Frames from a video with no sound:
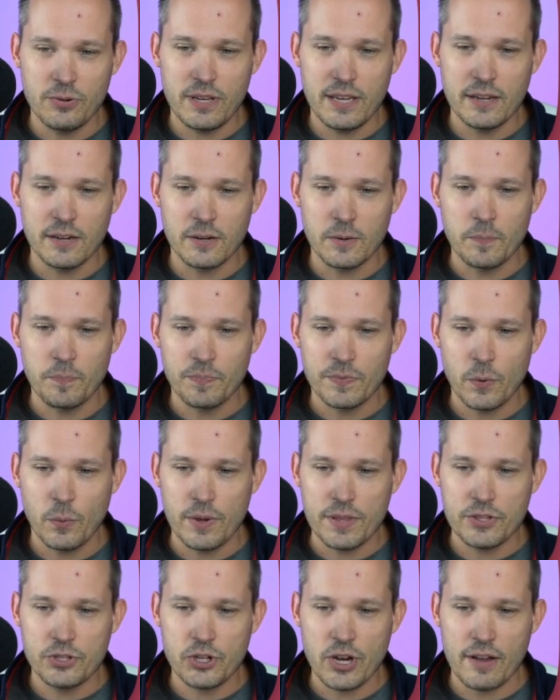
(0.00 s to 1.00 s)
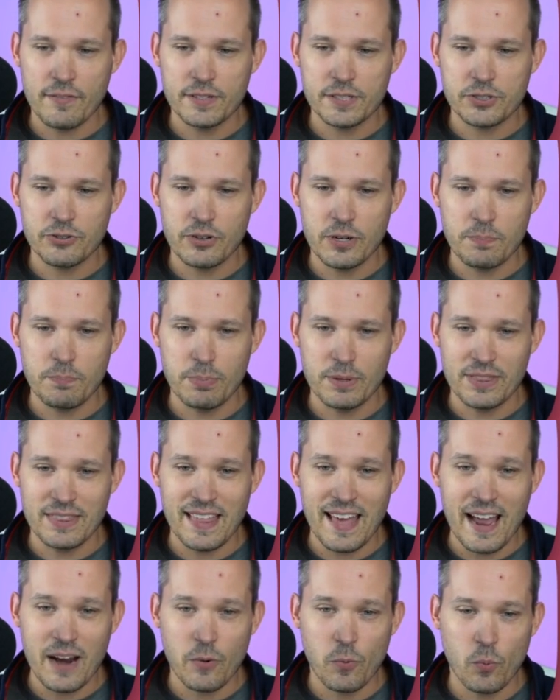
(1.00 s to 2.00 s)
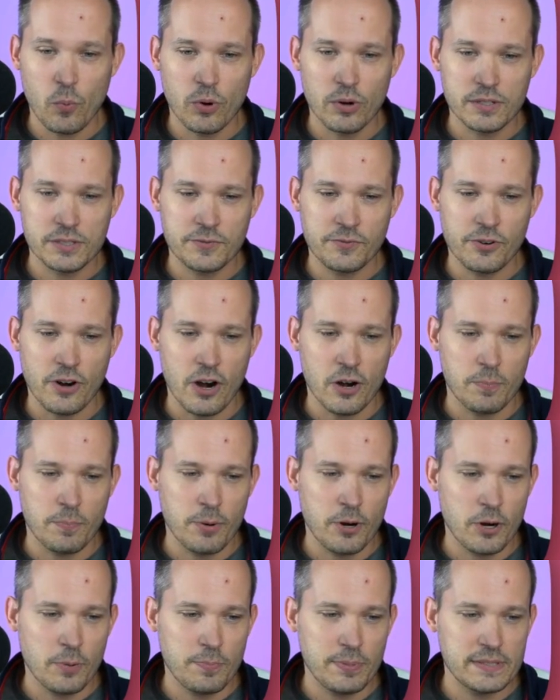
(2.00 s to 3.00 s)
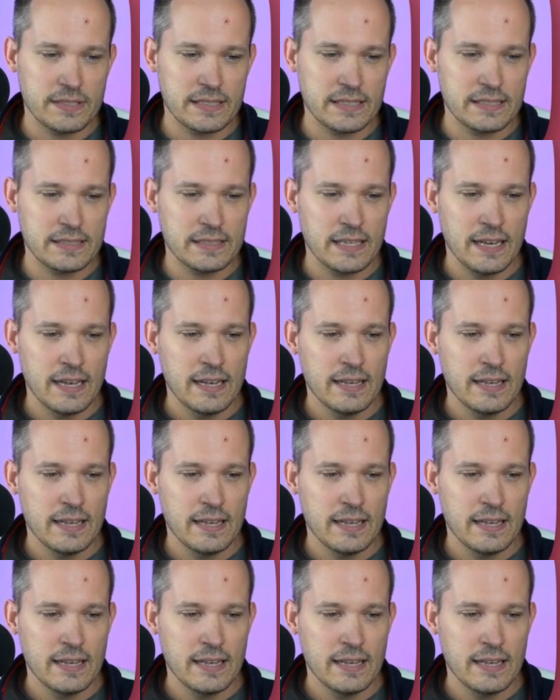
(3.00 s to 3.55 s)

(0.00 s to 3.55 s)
here with JavaScript, but that works for our purposes.